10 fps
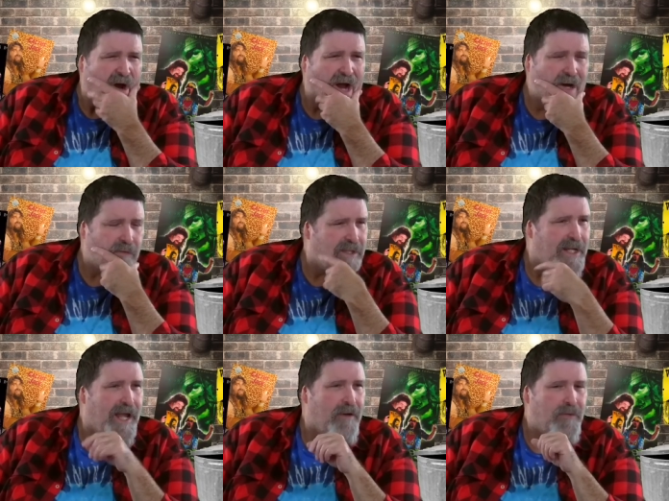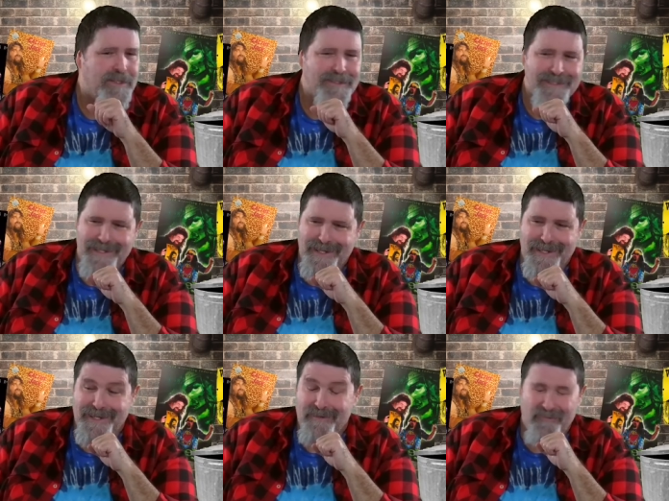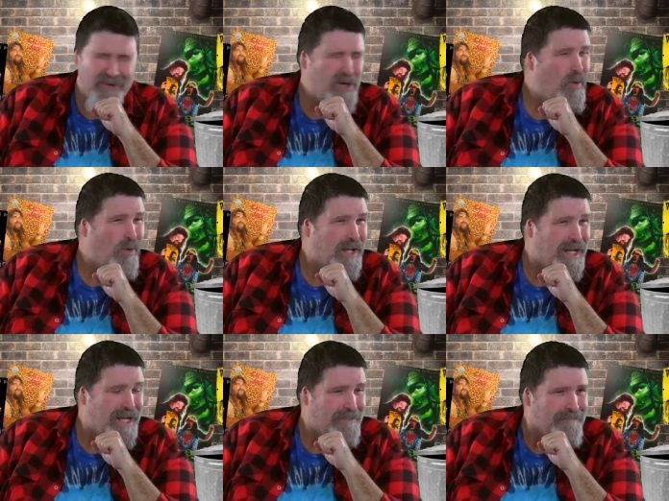I don't think I was uh, recording it